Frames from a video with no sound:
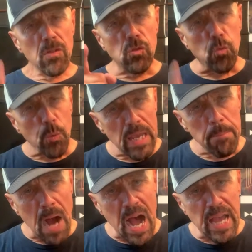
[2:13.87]
3
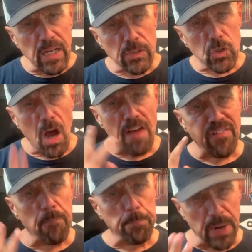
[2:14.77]
miles off
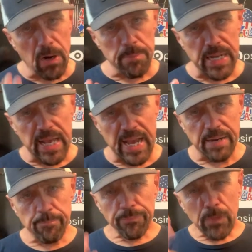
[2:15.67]
of Pyramid Head,
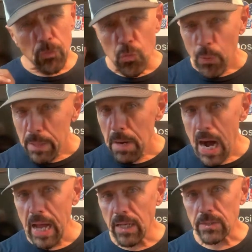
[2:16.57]
3
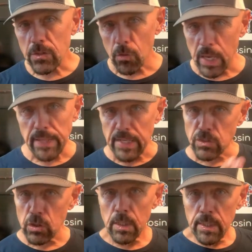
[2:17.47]
miles, okay? That's
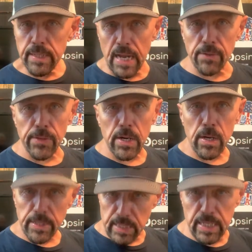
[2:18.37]
down there
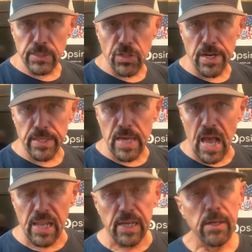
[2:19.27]
at the east end of the
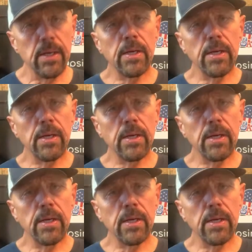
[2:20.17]
island.